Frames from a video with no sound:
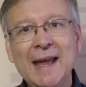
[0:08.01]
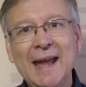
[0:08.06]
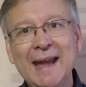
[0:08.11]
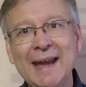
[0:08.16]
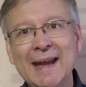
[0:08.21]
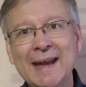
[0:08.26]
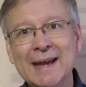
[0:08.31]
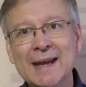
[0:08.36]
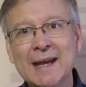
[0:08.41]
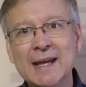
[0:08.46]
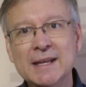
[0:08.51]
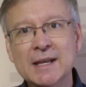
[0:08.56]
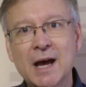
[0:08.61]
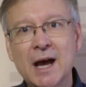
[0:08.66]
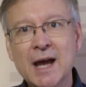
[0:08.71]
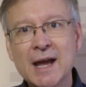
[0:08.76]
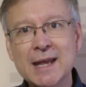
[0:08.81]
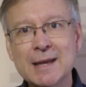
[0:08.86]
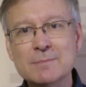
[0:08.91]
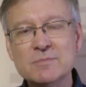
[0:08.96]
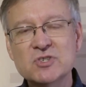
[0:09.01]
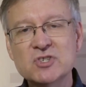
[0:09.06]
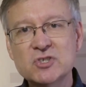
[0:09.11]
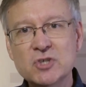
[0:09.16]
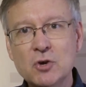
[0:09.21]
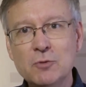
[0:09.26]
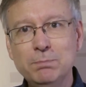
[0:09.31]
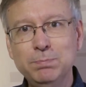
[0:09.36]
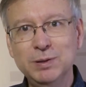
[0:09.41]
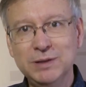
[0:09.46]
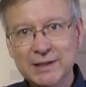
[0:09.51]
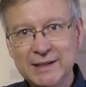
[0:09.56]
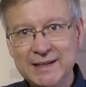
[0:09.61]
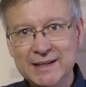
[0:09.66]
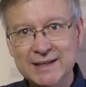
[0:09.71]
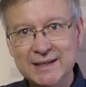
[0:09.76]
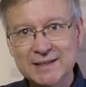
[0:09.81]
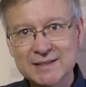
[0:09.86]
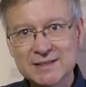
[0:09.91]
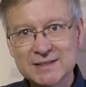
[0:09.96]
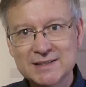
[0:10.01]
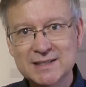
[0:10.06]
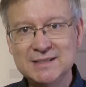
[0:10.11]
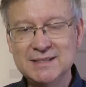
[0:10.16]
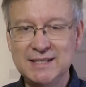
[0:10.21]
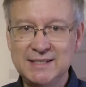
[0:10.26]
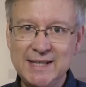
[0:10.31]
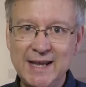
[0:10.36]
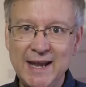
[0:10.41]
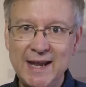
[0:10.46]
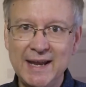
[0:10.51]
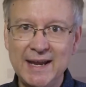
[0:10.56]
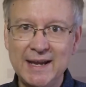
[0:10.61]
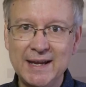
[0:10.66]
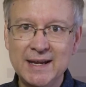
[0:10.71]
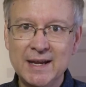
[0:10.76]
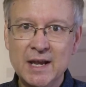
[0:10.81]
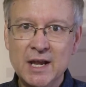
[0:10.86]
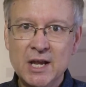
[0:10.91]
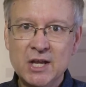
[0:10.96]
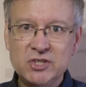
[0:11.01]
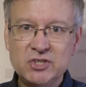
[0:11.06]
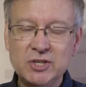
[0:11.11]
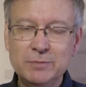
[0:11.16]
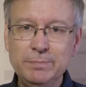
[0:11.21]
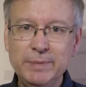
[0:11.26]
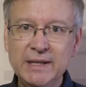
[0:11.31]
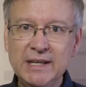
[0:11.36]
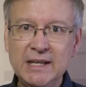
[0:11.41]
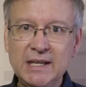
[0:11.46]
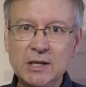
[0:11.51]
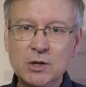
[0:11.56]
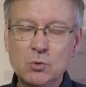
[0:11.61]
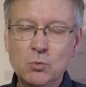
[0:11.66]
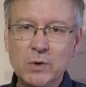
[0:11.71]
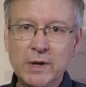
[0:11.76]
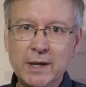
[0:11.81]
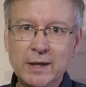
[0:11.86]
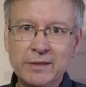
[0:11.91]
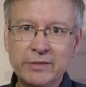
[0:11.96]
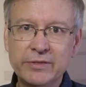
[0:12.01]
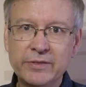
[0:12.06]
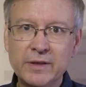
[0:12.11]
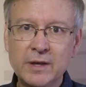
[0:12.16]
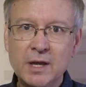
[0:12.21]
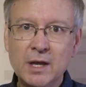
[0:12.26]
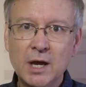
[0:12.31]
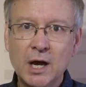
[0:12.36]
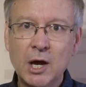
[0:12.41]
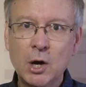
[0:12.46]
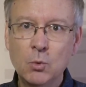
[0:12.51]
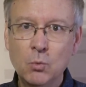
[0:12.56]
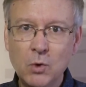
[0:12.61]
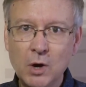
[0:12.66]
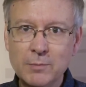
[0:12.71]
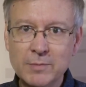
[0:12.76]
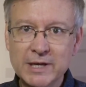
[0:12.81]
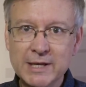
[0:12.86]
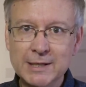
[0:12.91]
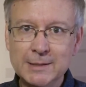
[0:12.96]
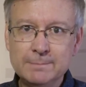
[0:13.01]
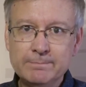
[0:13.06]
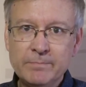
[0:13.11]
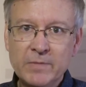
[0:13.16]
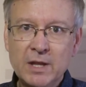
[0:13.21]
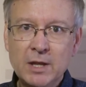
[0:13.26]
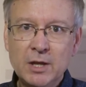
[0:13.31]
and I am so pleased today to be with a woman